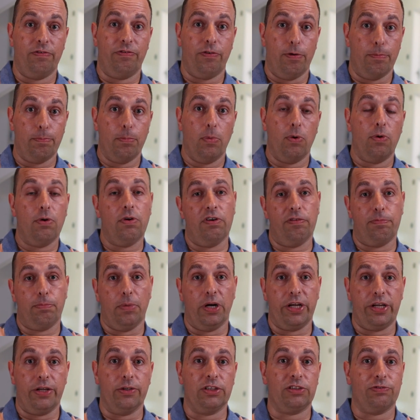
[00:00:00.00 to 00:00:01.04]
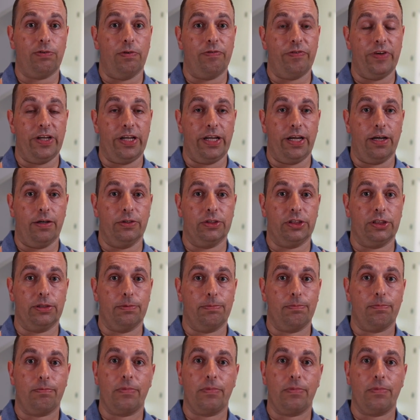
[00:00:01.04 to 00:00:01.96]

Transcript: for more of my useful videos.